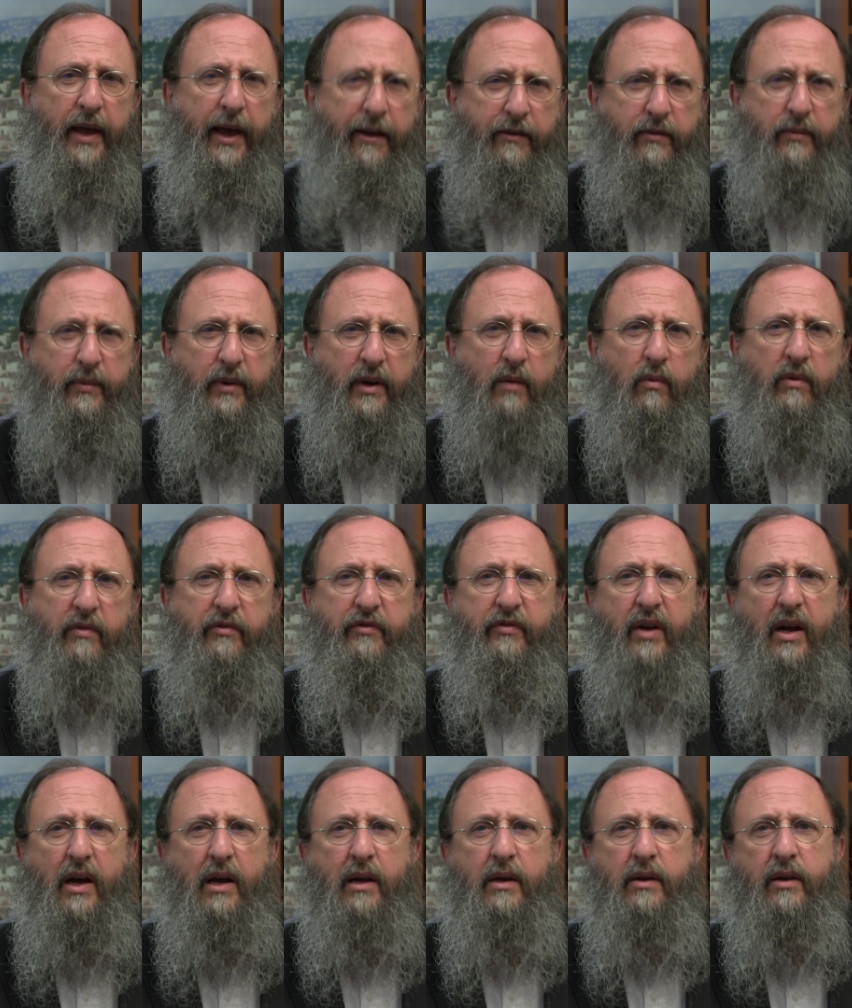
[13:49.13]
Everybody will
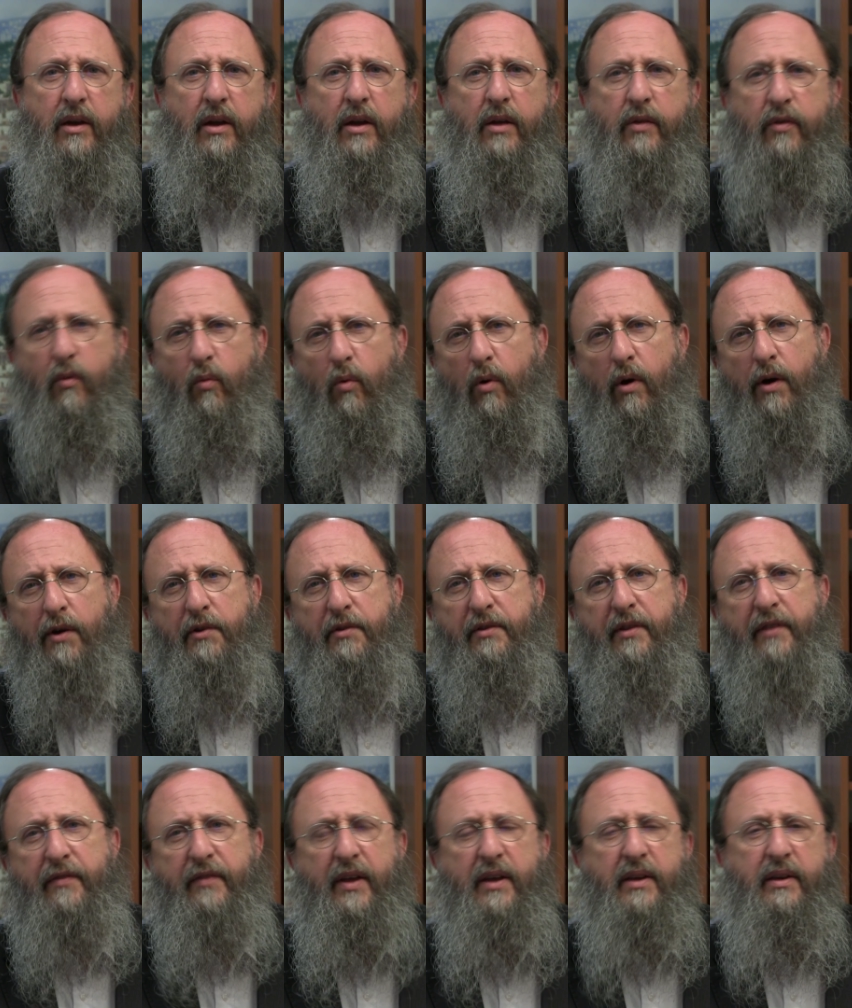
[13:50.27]
find the water
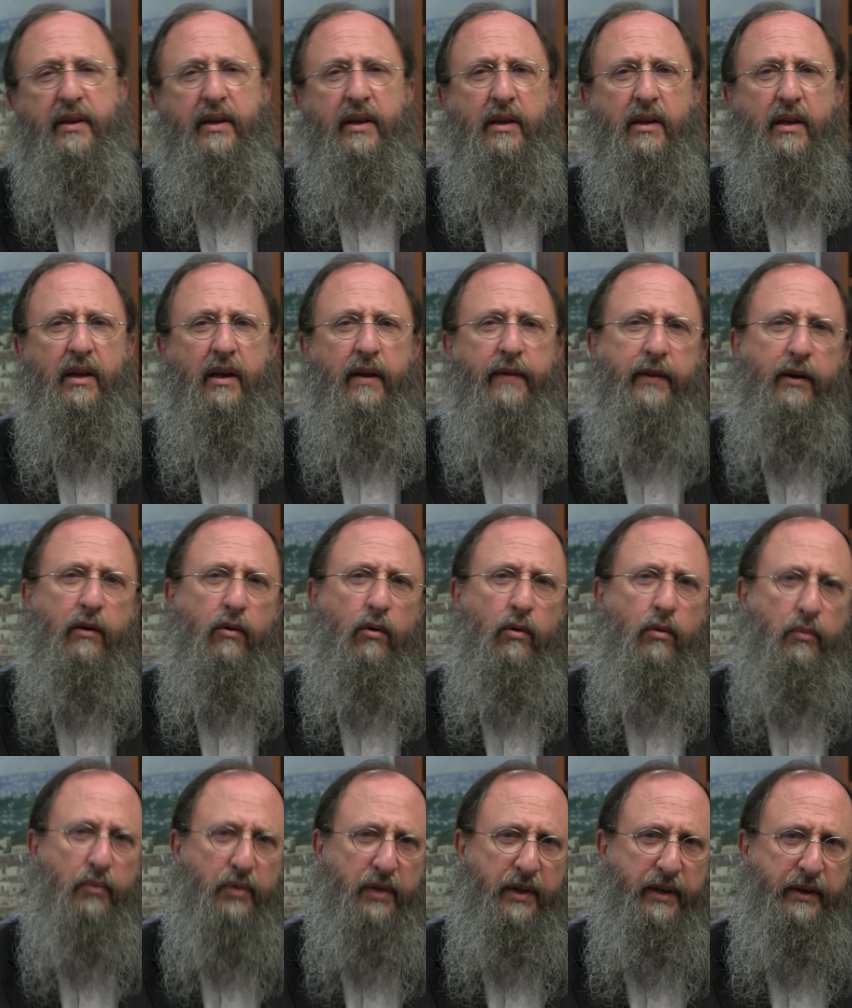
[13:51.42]
that they need in their
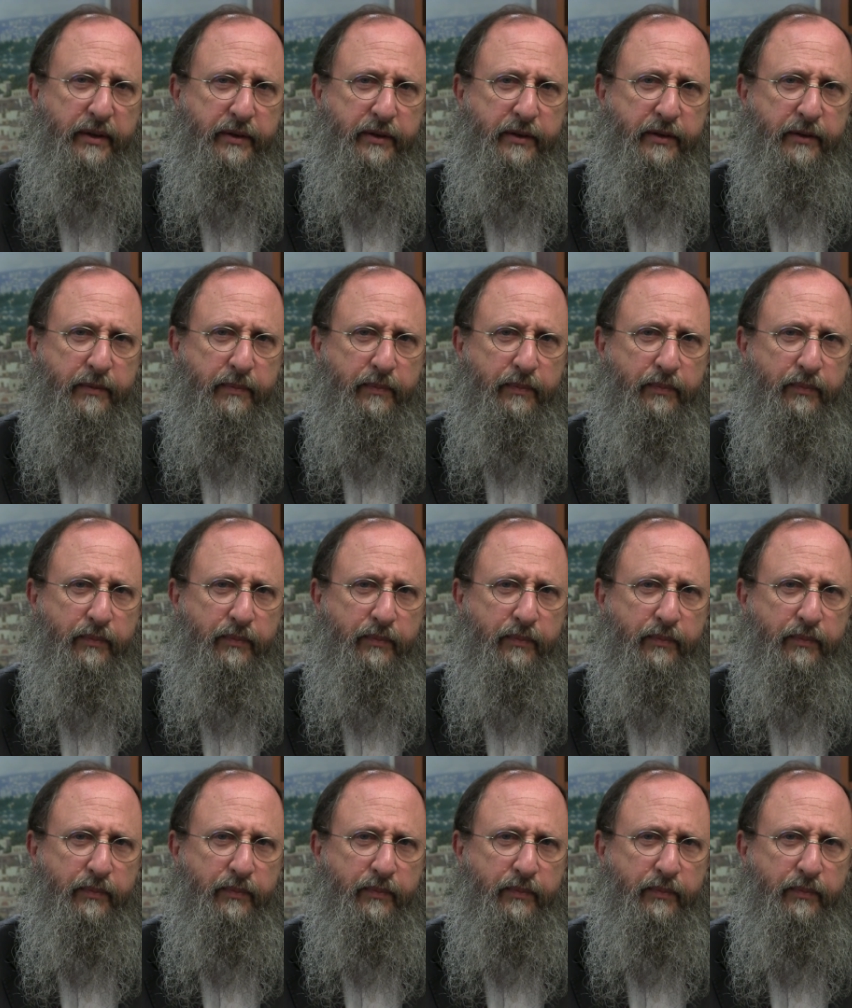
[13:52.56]
own place.